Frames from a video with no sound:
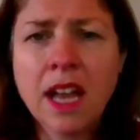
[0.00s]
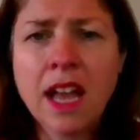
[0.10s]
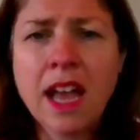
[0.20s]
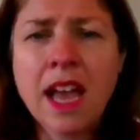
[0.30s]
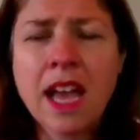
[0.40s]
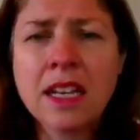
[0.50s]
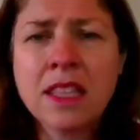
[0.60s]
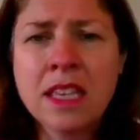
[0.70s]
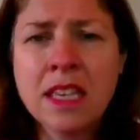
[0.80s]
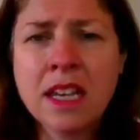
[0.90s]
and
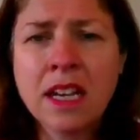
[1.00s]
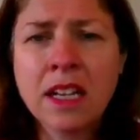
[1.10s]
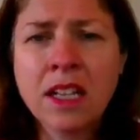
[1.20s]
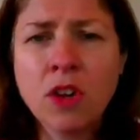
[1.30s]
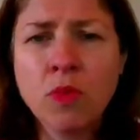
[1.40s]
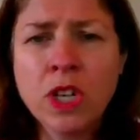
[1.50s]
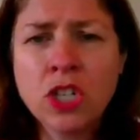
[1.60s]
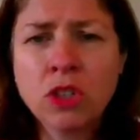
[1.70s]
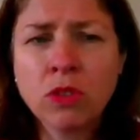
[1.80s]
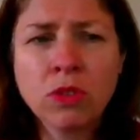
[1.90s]
the
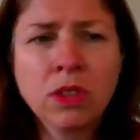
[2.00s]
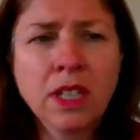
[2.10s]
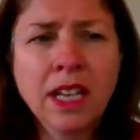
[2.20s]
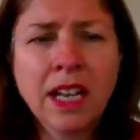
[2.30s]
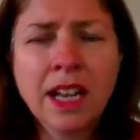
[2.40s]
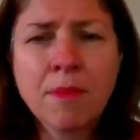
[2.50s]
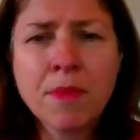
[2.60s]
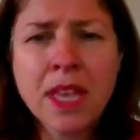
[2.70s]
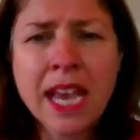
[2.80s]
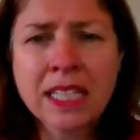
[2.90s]
original
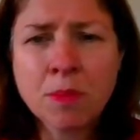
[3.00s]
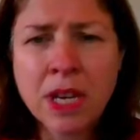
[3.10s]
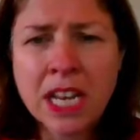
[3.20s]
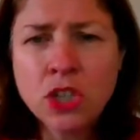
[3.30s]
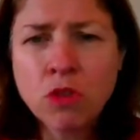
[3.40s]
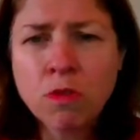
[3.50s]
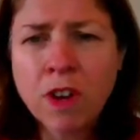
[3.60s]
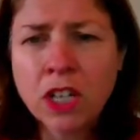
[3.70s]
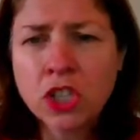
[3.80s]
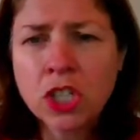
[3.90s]
exponential
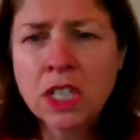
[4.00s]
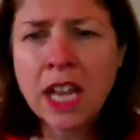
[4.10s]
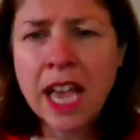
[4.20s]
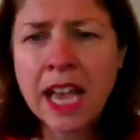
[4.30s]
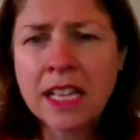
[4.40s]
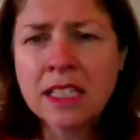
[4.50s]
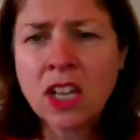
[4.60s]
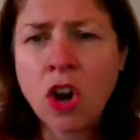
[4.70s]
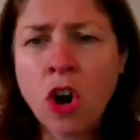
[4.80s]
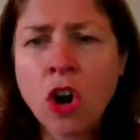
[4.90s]
function has a
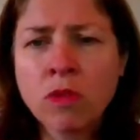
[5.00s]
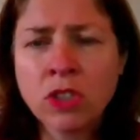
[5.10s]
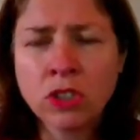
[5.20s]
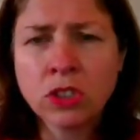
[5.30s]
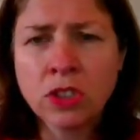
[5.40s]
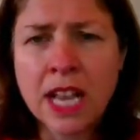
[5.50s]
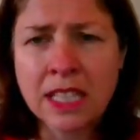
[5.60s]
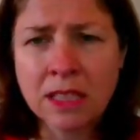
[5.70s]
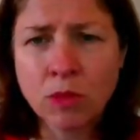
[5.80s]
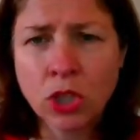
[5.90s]
horizontal
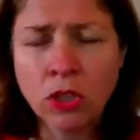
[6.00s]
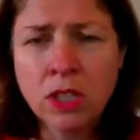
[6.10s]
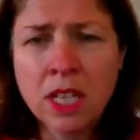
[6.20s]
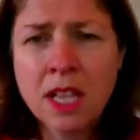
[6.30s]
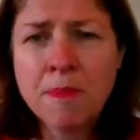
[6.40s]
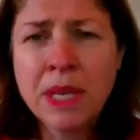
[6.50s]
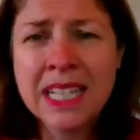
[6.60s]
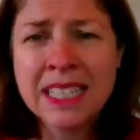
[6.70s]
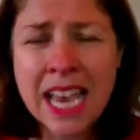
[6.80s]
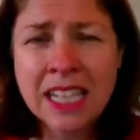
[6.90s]
asymptote
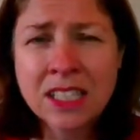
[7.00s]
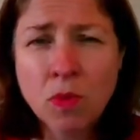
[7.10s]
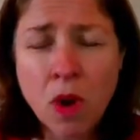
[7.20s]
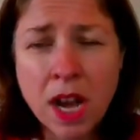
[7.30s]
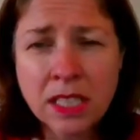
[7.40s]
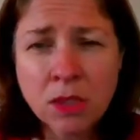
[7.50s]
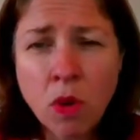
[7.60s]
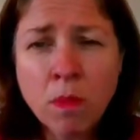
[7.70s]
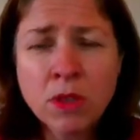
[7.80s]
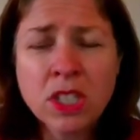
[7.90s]
because x and y are
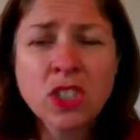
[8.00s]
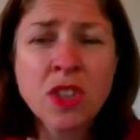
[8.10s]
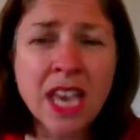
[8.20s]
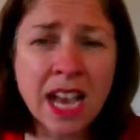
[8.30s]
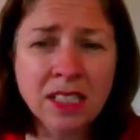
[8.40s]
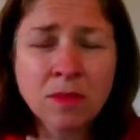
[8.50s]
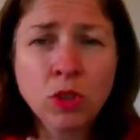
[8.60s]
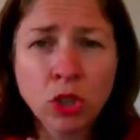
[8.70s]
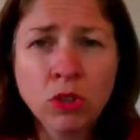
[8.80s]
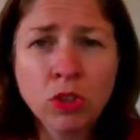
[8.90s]
swapped, so the
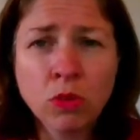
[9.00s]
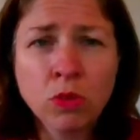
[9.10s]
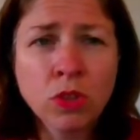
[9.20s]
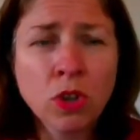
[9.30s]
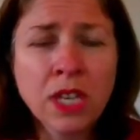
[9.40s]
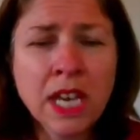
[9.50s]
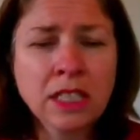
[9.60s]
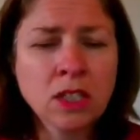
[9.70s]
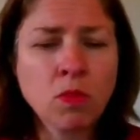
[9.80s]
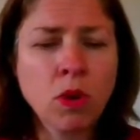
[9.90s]
asymptotes also get
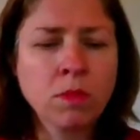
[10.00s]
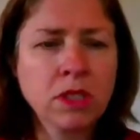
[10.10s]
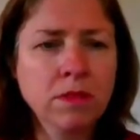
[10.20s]
swapped.